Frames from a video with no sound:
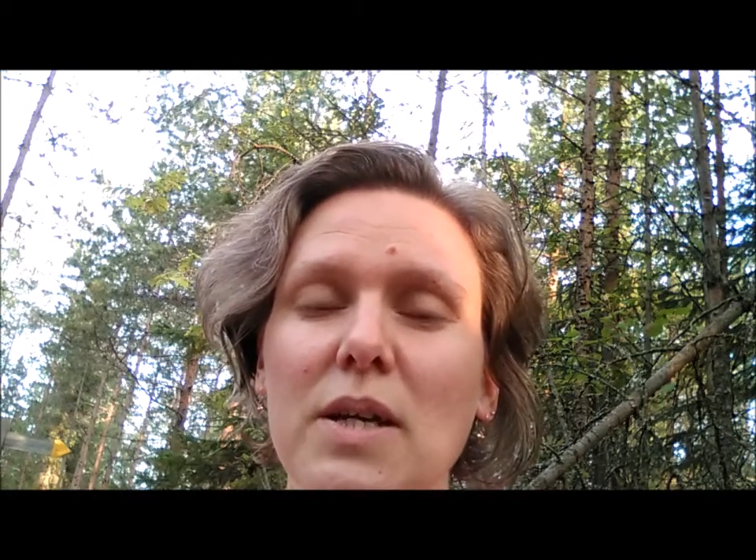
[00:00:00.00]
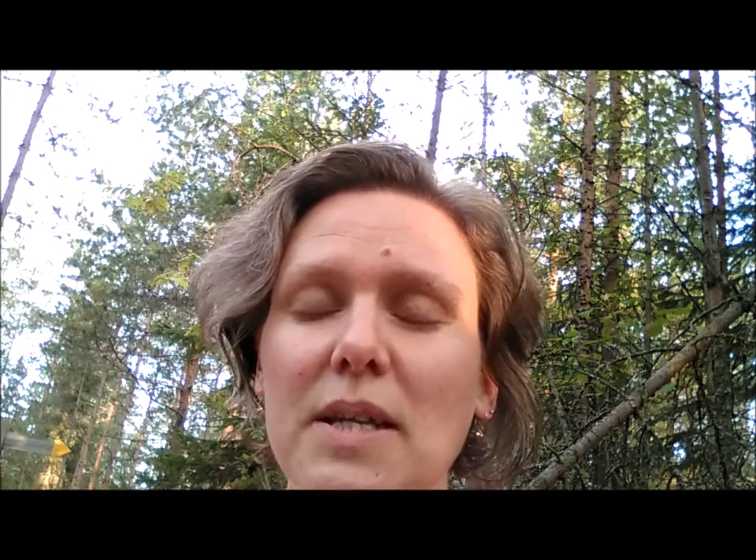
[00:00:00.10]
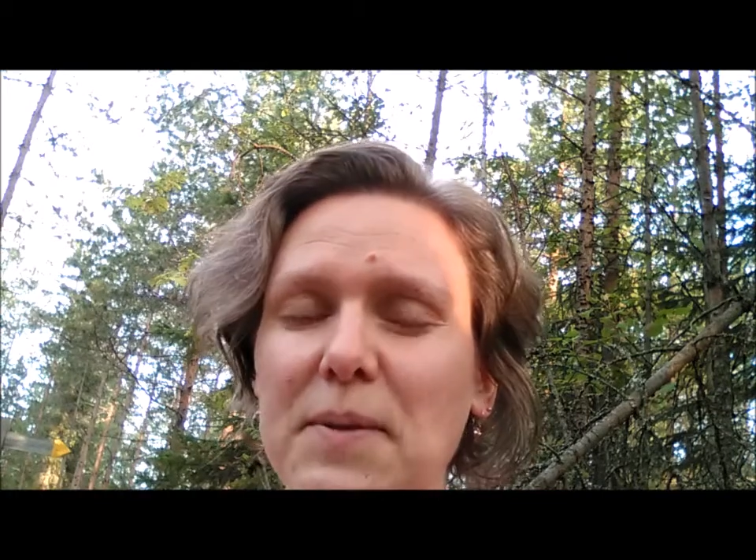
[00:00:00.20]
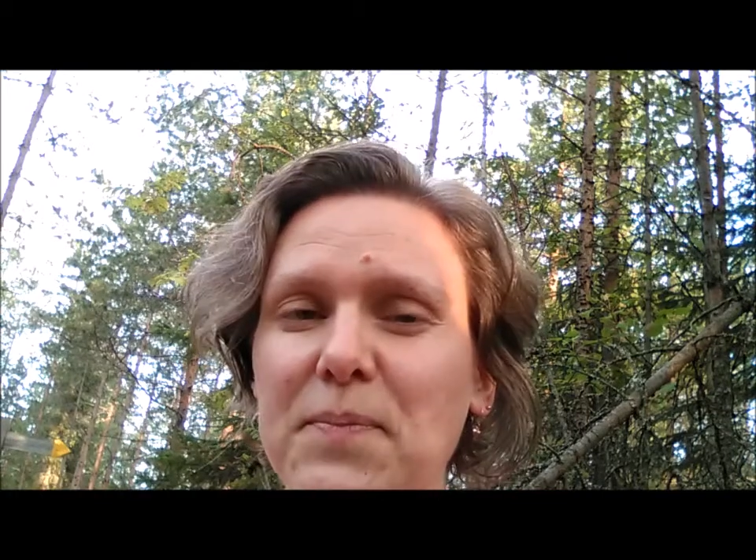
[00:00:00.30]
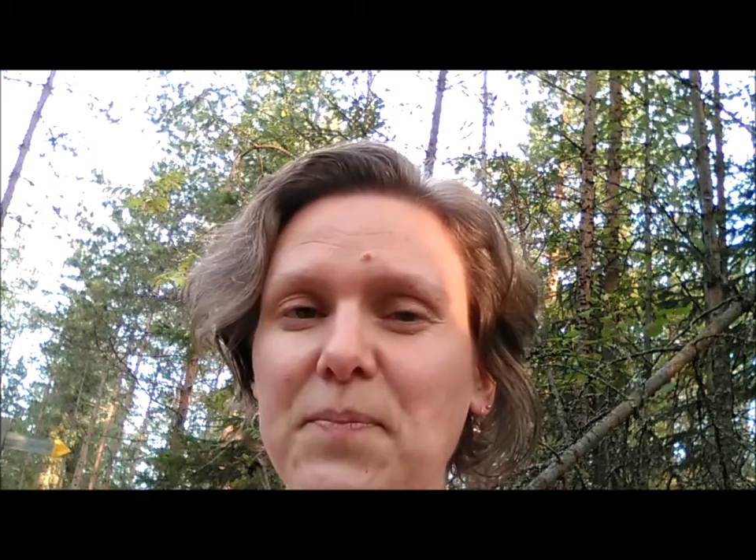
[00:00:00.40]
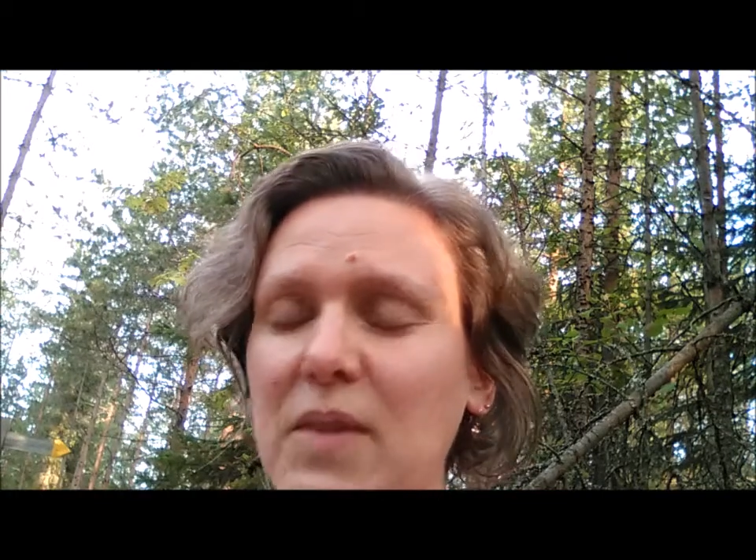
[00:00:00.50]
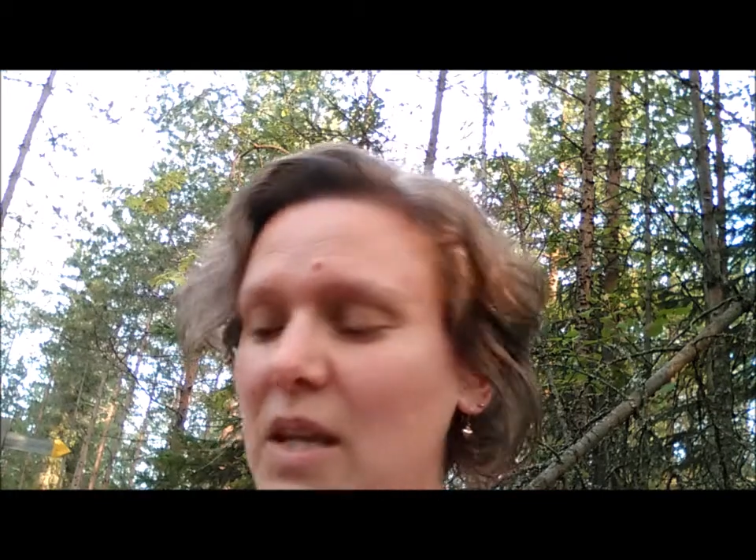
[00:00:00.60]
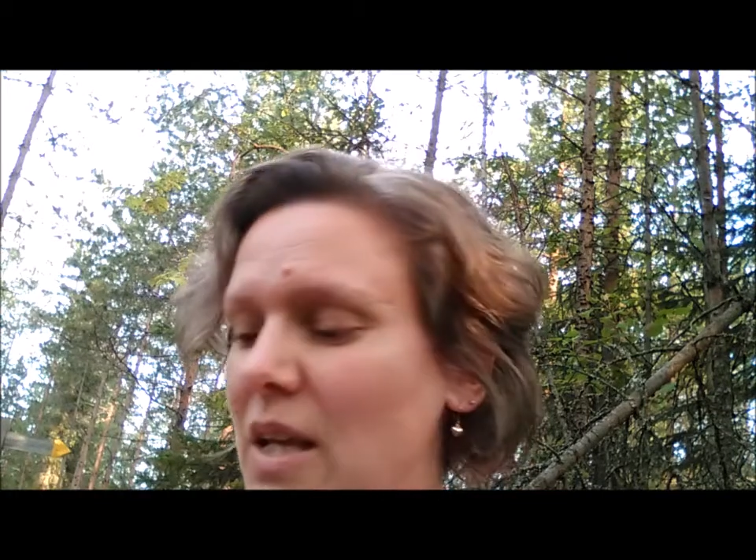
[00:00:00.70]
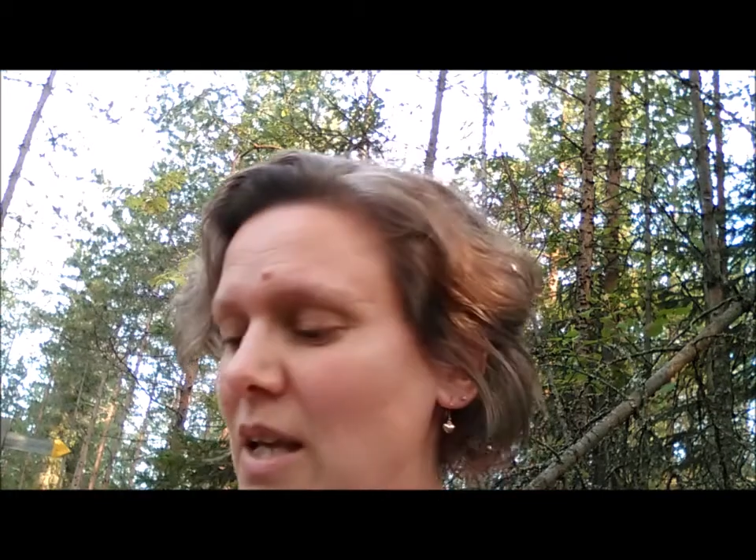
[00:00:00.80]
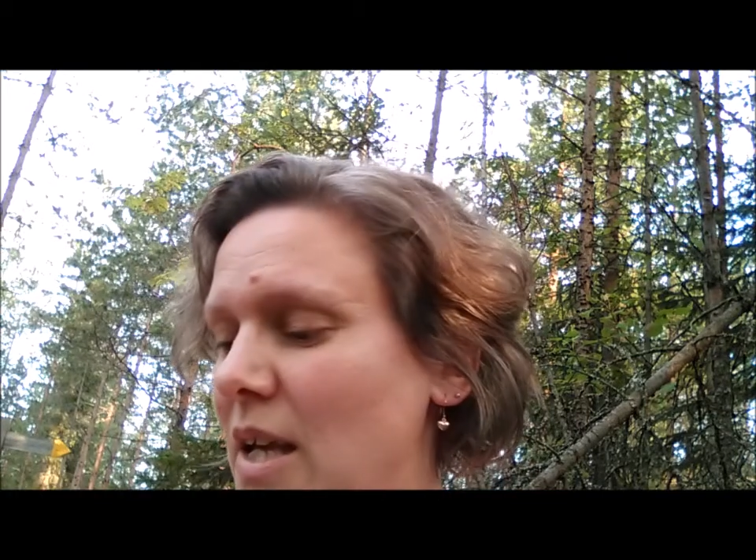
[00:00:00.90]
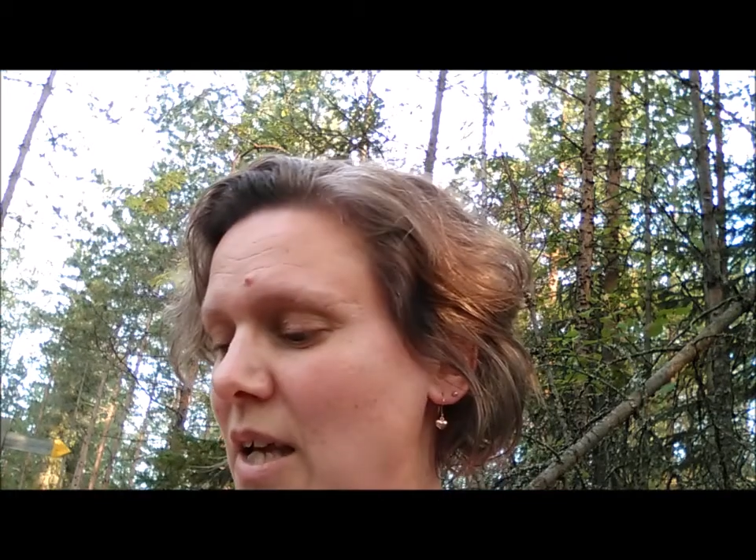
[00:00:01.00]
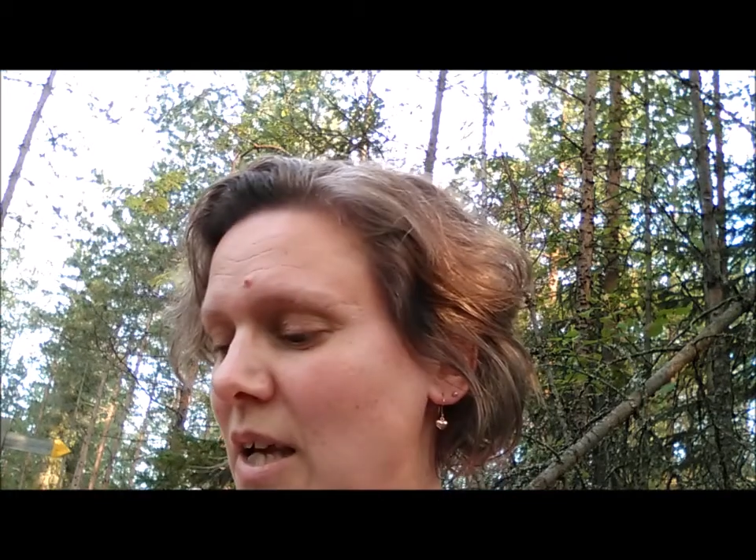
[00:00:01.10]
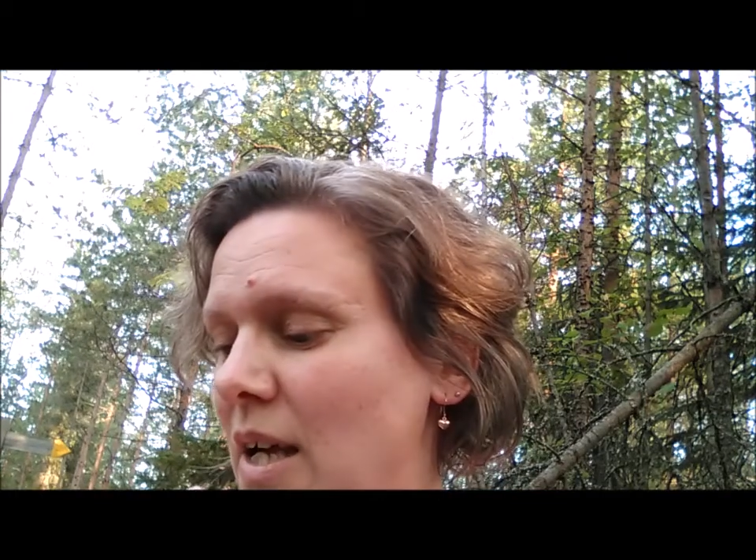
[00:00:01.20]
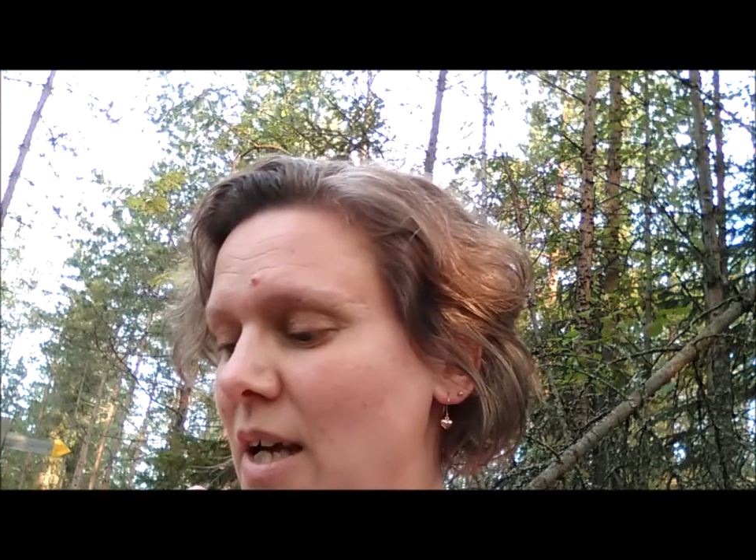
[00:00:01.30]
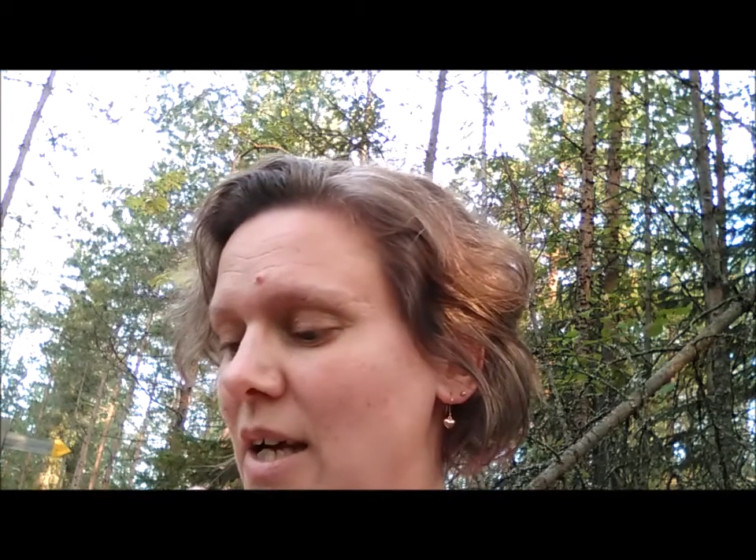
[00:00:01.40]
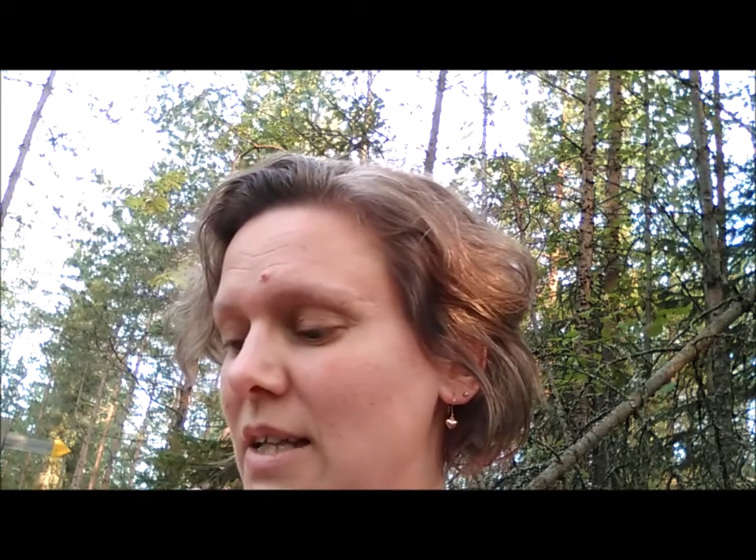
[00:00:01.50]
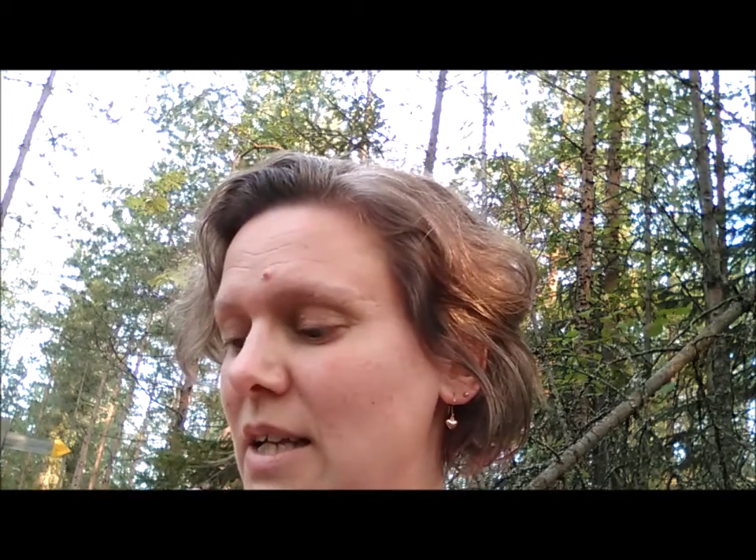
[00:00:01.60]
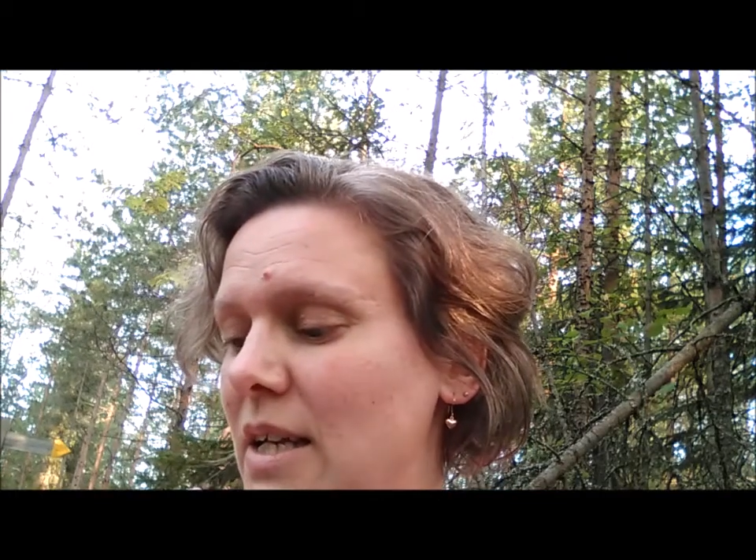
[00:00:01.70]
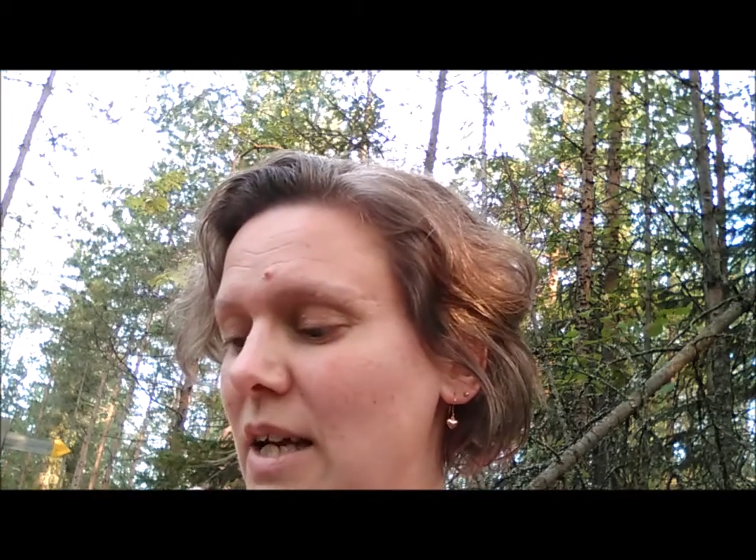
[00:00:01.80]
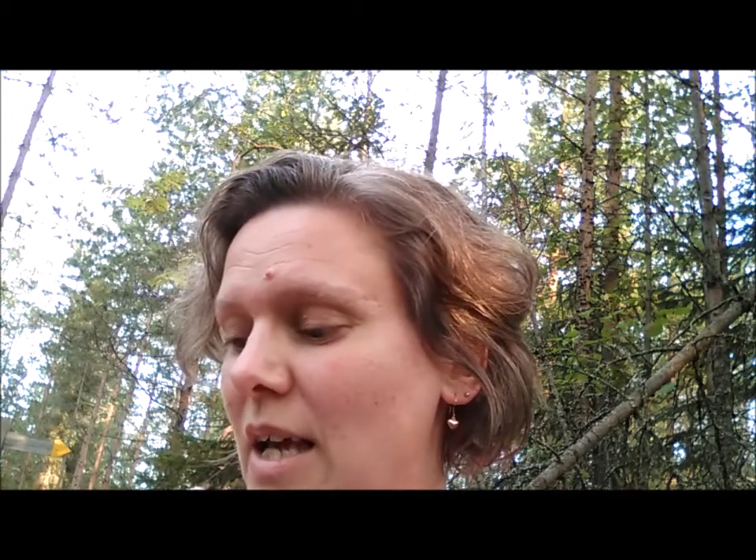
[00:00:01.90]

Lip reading: week. And then I